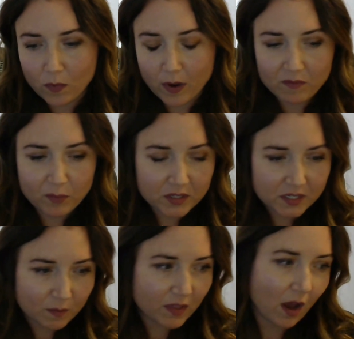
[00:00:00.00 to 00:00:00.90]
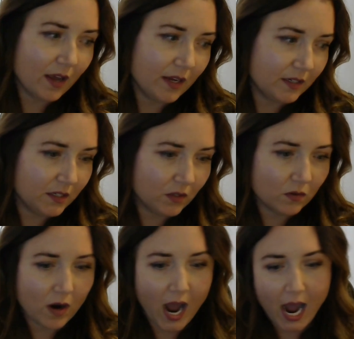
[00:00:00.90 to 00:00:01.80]
I've put some thought
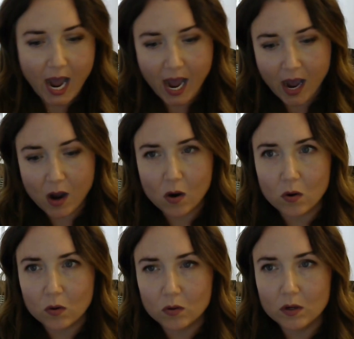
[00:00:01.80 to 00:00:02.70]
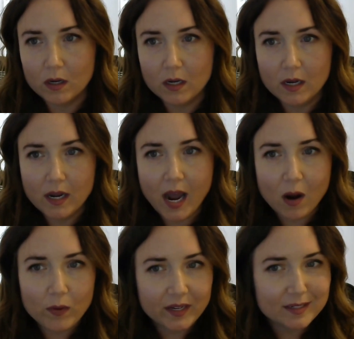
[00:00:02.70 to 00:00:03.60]
into how
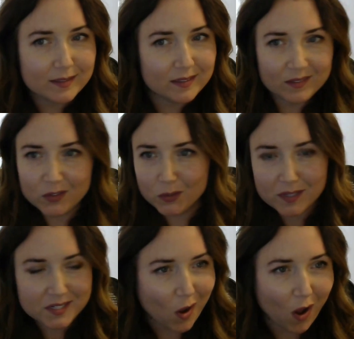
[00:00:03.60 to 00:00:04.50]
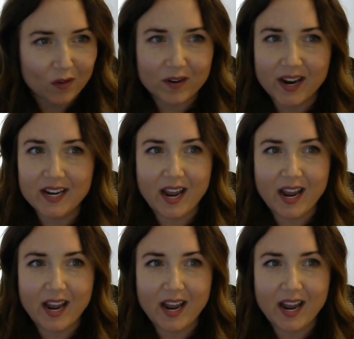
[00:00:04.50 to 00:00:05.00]
we can do this all, right?